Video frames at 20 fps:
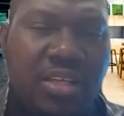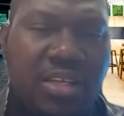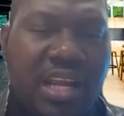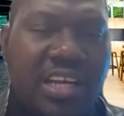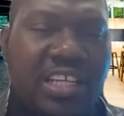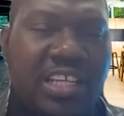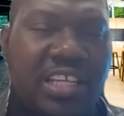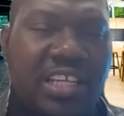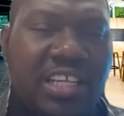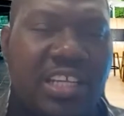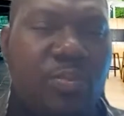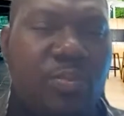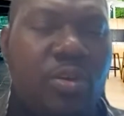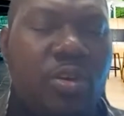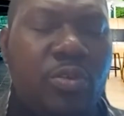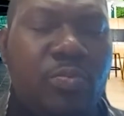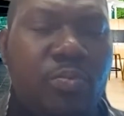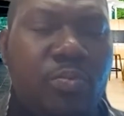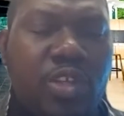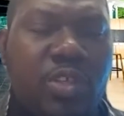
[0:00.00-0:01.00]
that is much
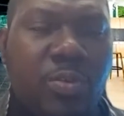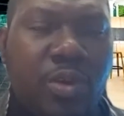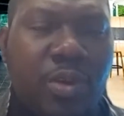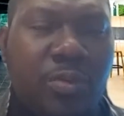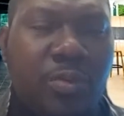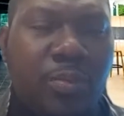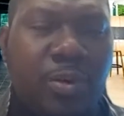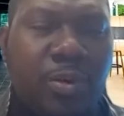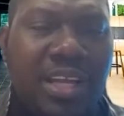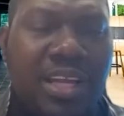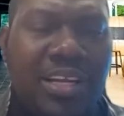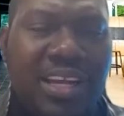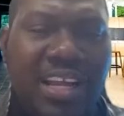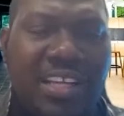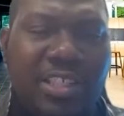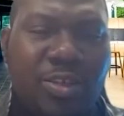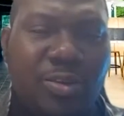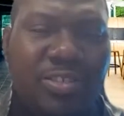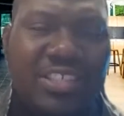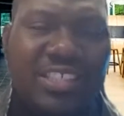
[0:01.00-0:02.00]
more important than
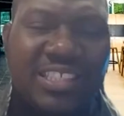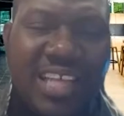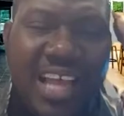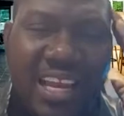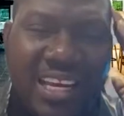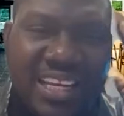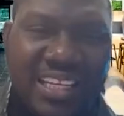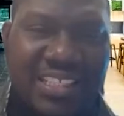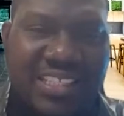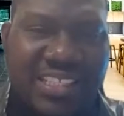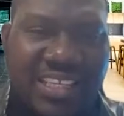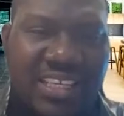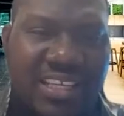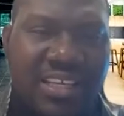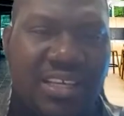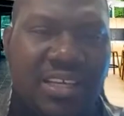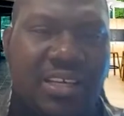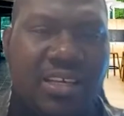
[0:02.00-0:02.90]
your sanity,